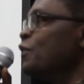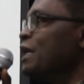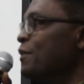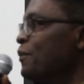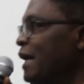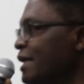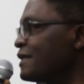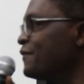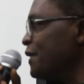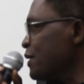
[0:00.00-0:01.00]
we
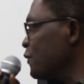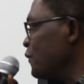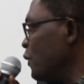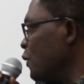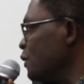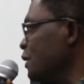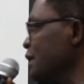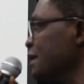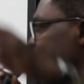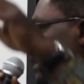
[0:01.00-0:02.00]
must first of
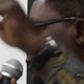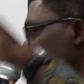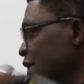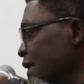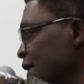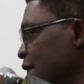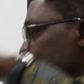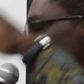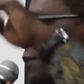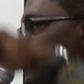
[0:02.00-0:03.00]
all come
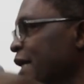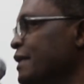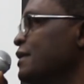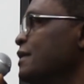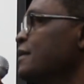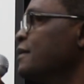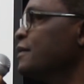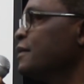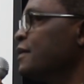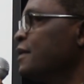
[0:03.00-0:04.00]
together to amend
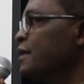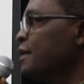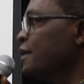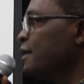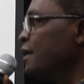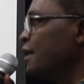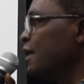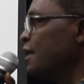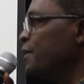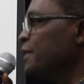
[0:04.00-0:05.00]

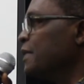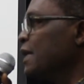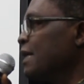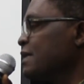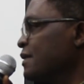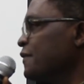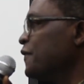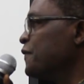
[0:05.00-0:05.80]
Article